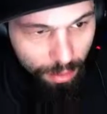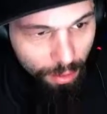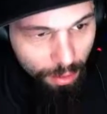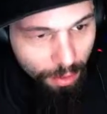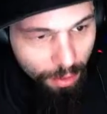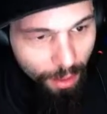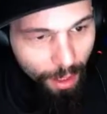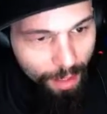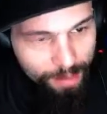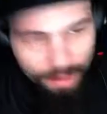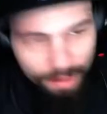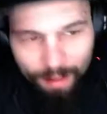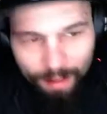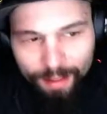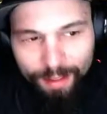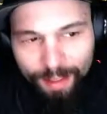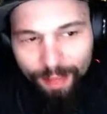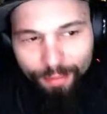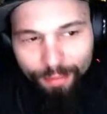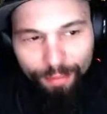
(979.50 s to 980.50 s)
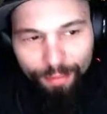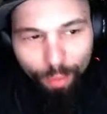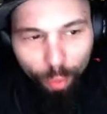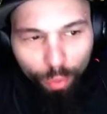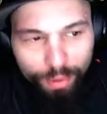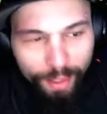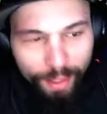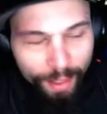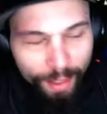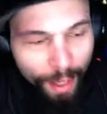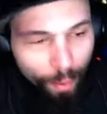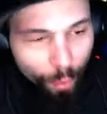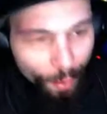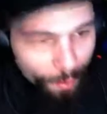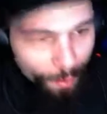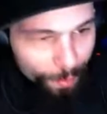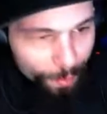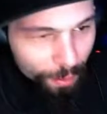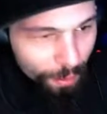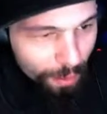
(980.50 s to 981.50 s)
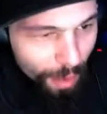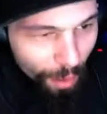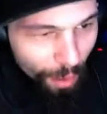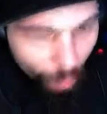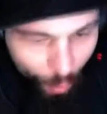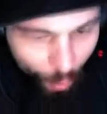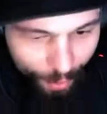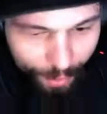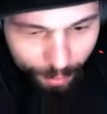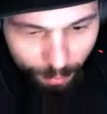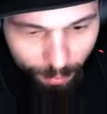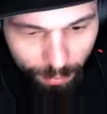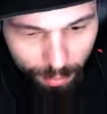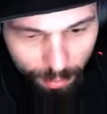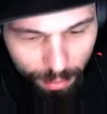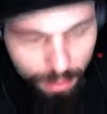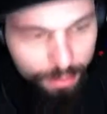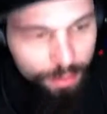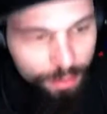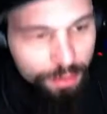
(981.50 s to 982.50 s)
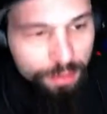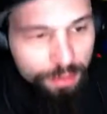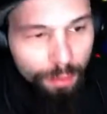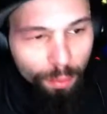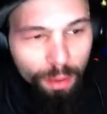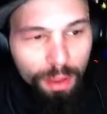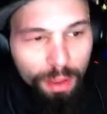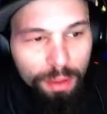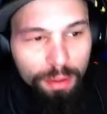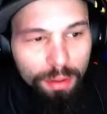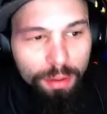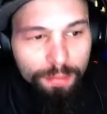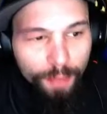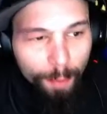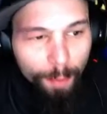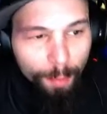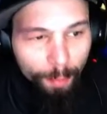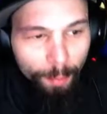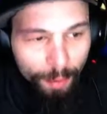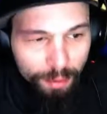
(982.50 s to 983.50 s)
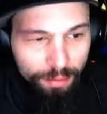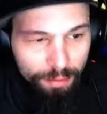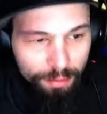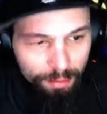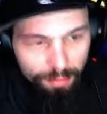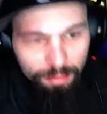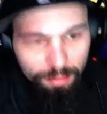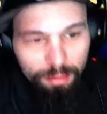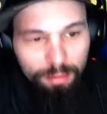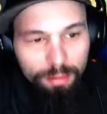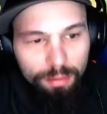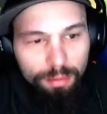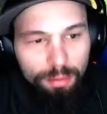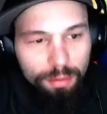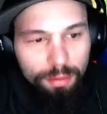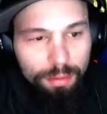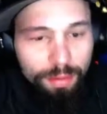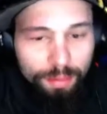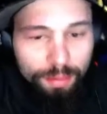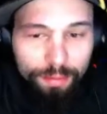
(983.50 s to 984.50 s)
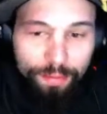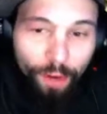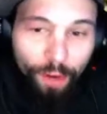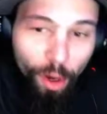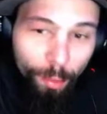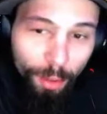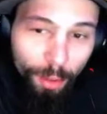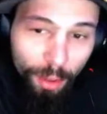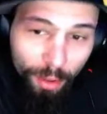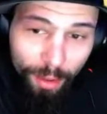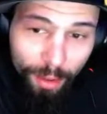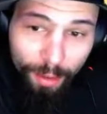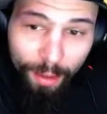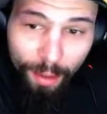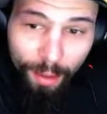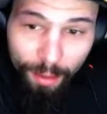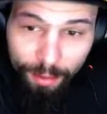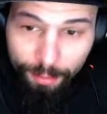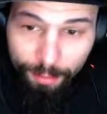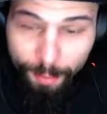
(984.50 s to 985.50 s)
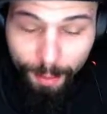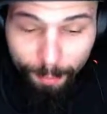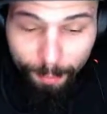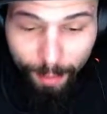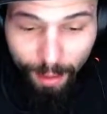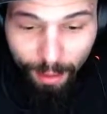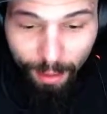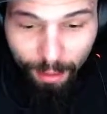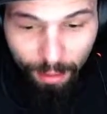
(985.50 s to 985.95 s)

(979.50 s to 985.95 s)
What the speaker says: It's not like they're not winnable. I win them. It's just I want to farm my medals. This isn't farming. Look at it. It's been a minute.